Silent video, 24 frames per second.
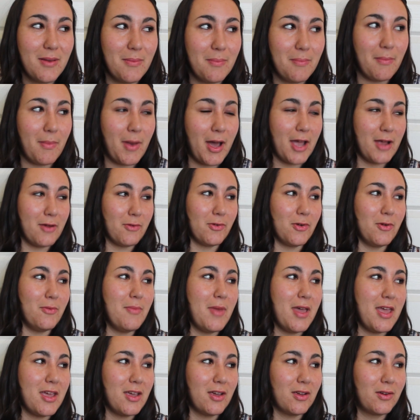my
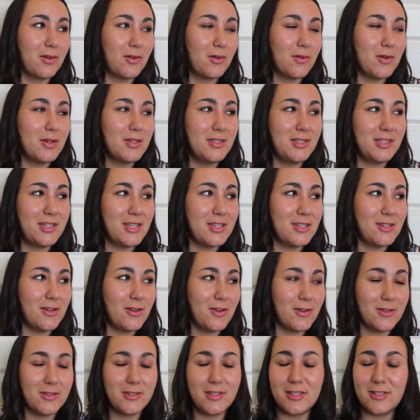roommate Kristen,
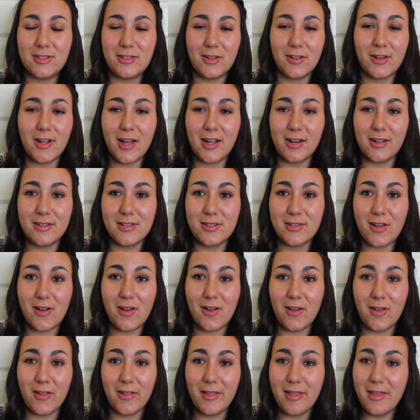her sister got us
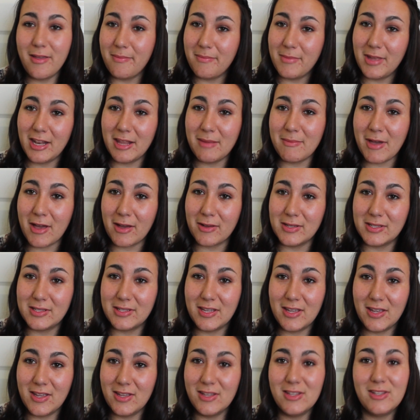all Minnie
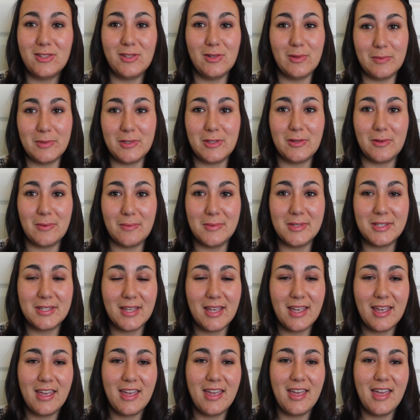Mouse Zoom Zooms,
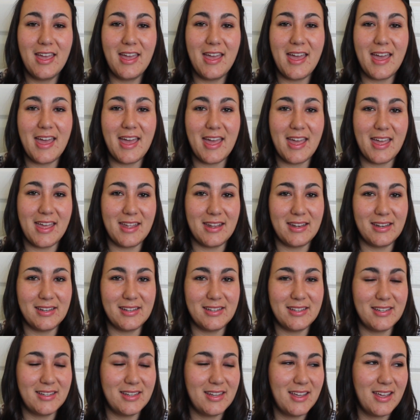
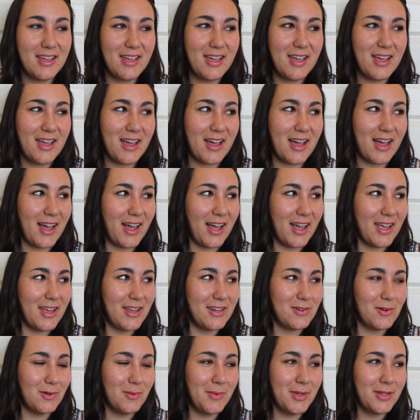and
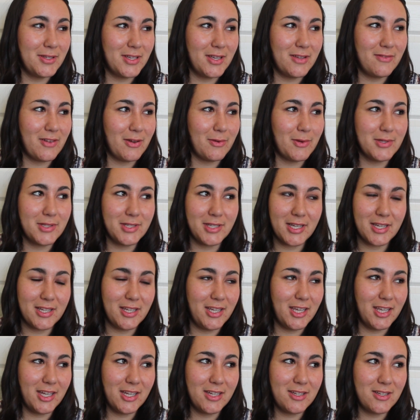I told myself I wasn't going
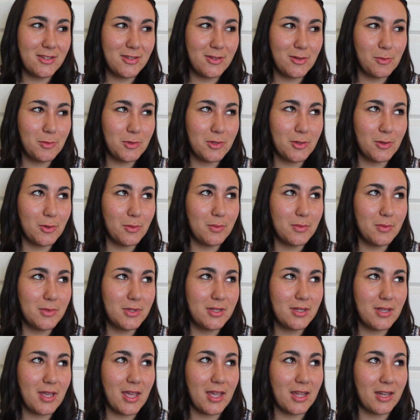to get into Zoom
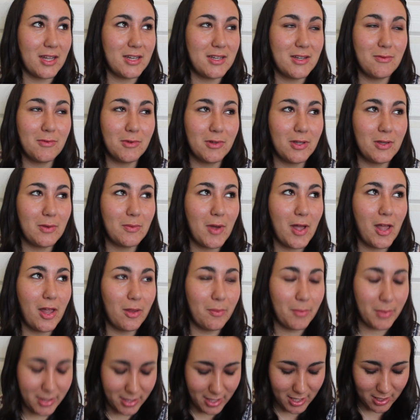Zooms, and I did really
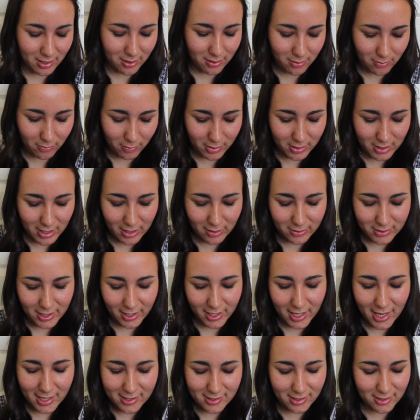well, but then one day I was at
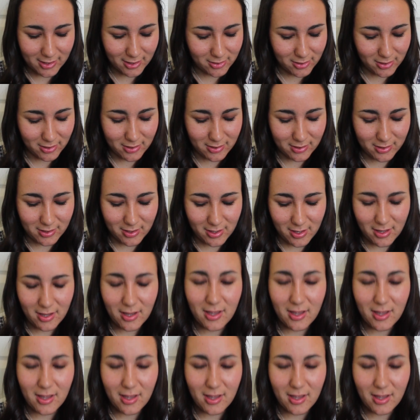Cast Connections,